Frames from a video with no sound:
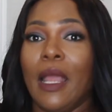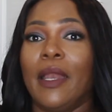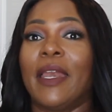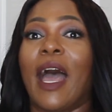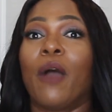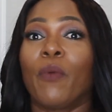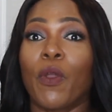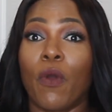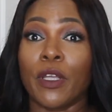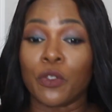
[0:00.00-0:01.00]
Now
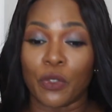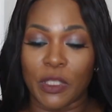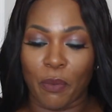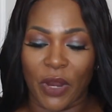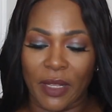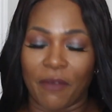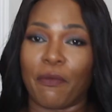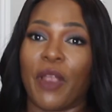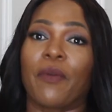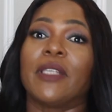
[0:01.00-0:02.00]
we're going to spray the
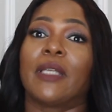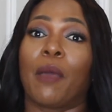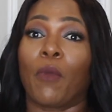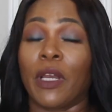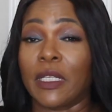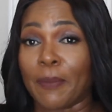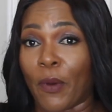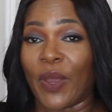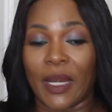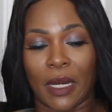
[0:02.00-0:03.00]
fragrance, and I'm going to
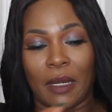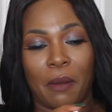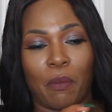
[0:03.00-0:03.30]
spray it in the